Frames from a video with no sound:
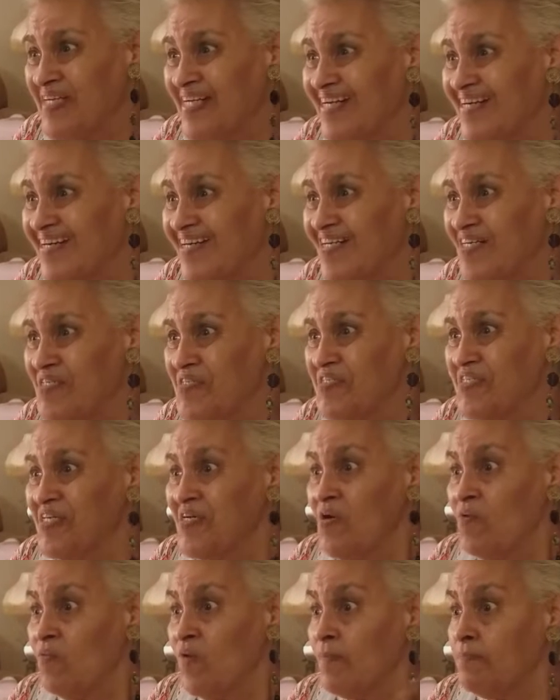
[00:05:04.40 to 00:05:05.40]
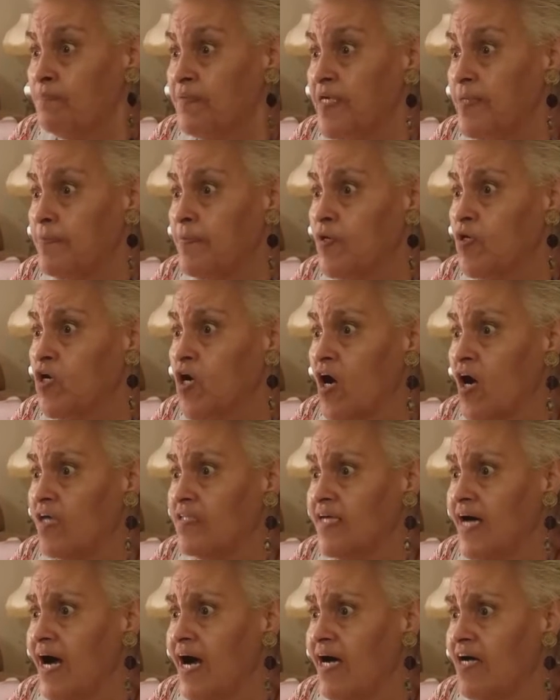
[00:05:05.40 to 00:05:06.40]
because when people
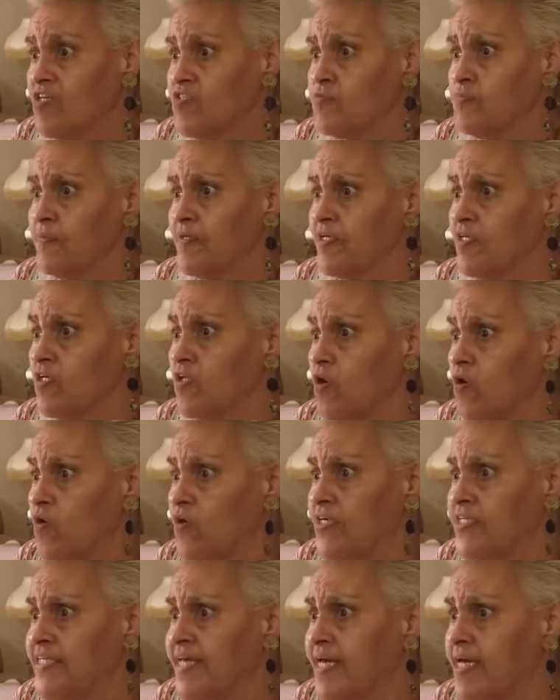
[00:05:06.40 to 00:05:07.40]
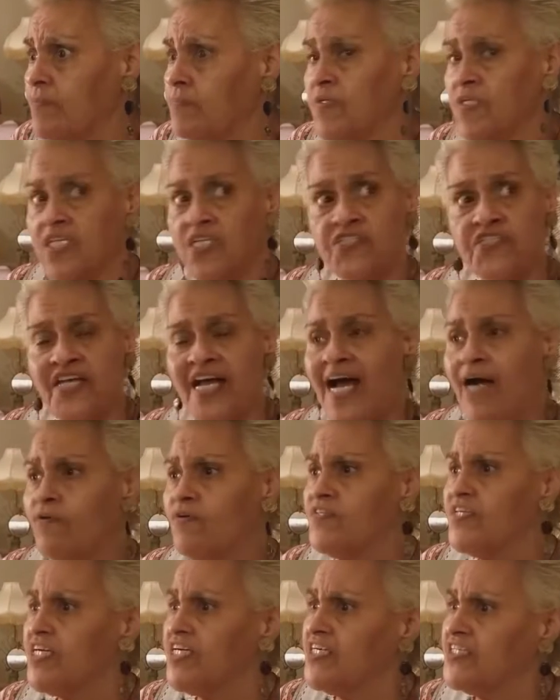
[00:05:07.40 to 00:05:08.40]
call a hospital or an ambulance, how
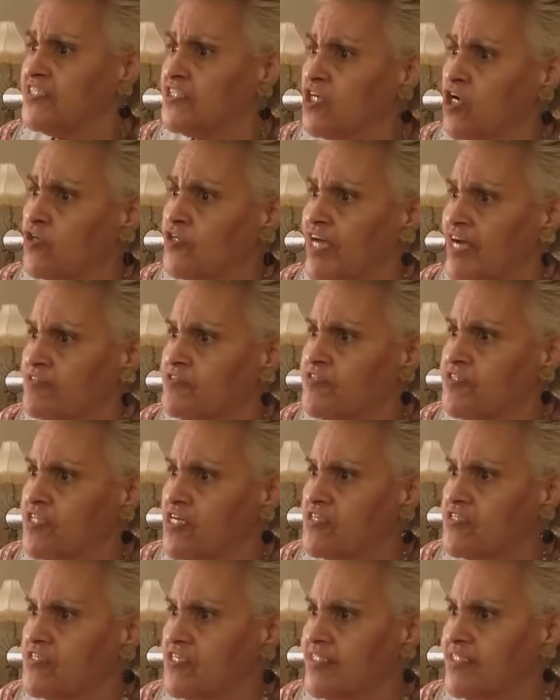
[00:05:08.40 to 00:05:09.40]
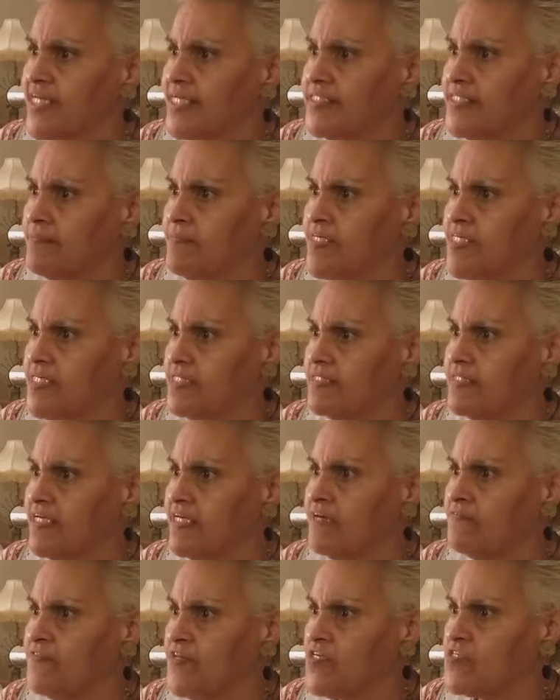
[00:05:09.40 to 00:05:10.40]
are they going to go downstairs and let them in
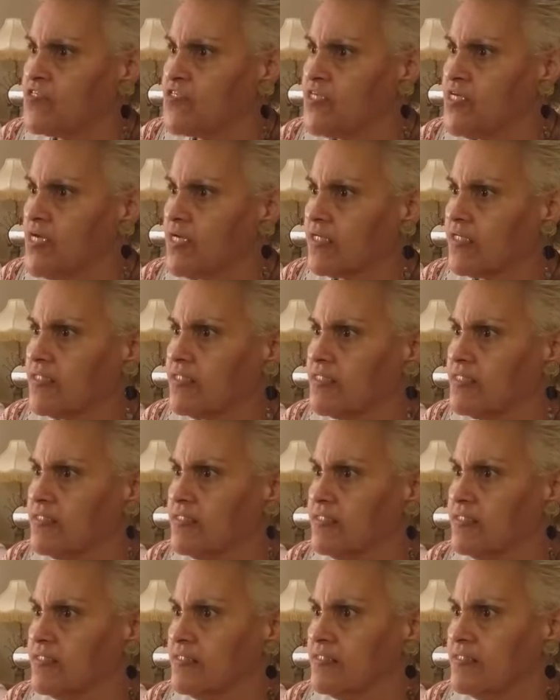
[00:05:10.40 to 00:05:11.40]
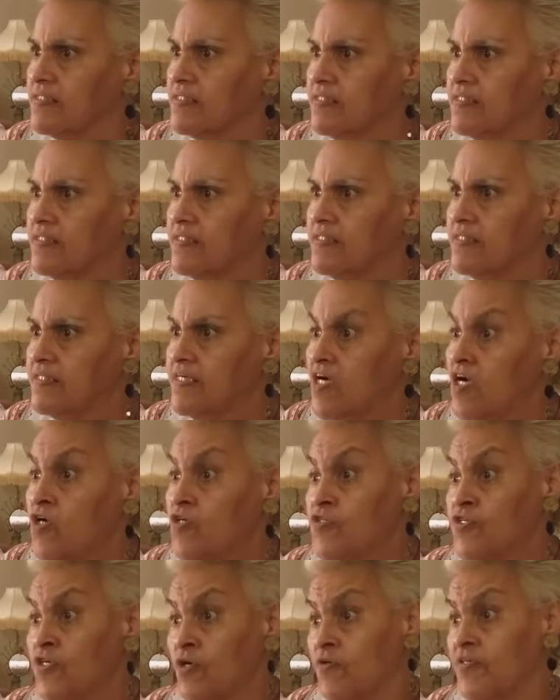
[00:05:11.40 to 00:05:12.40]
if they're sick?
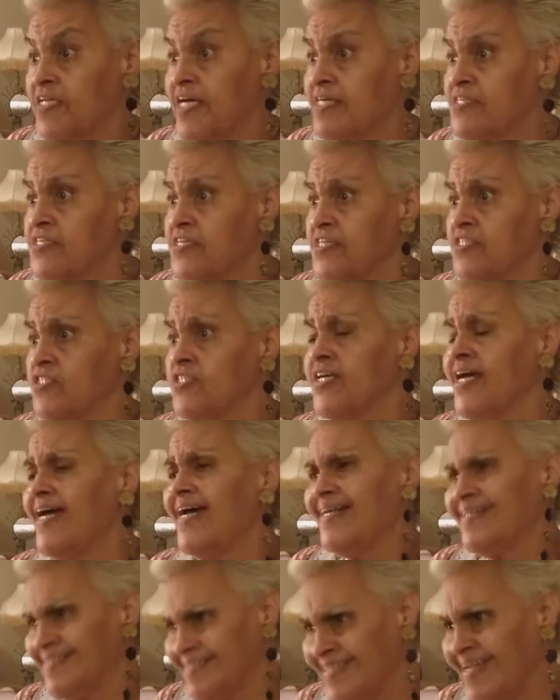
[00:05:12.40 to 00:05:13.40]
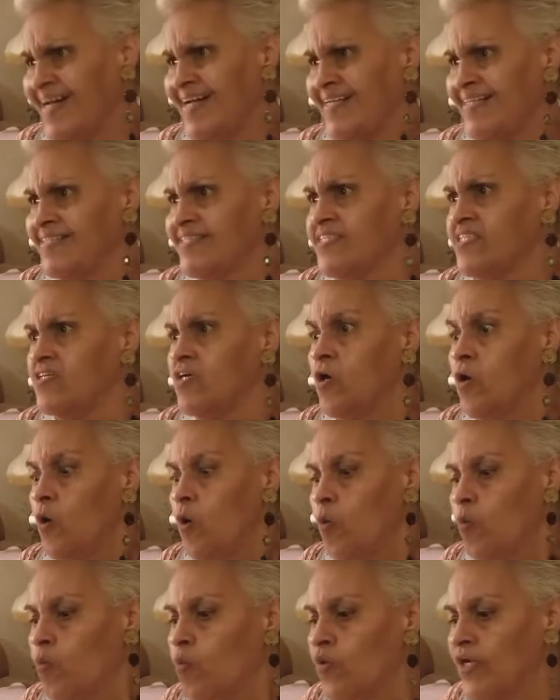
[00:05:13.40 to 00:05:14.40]
So in essence, at night,
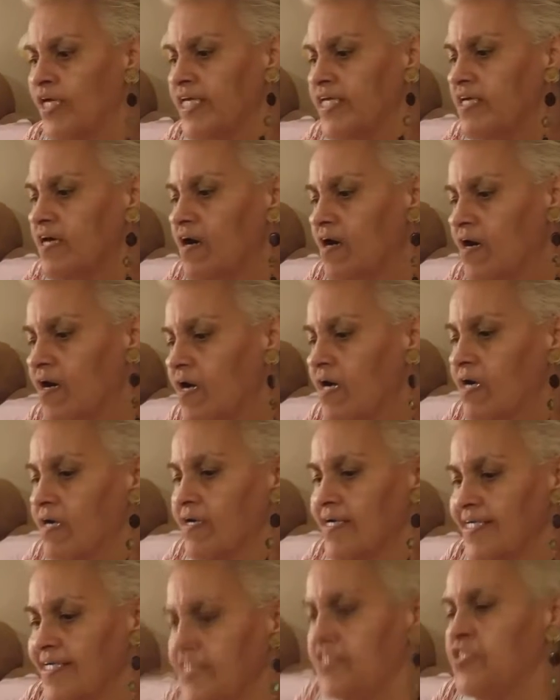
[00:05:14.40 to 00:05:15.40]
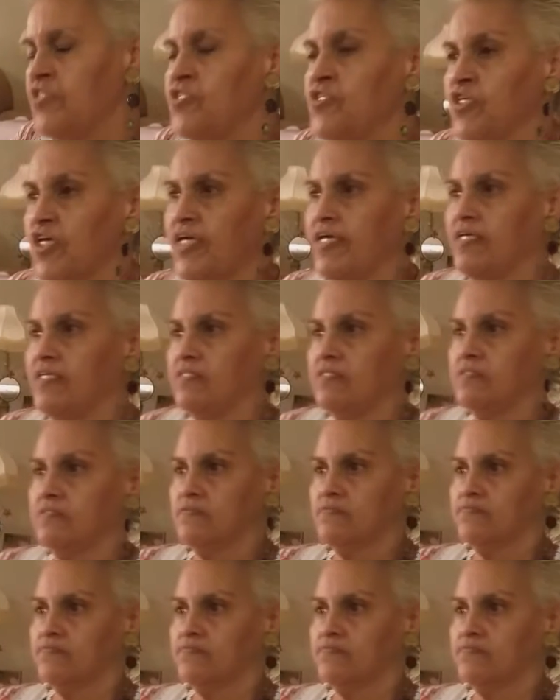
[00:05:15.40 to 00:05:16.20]
We are in a jail.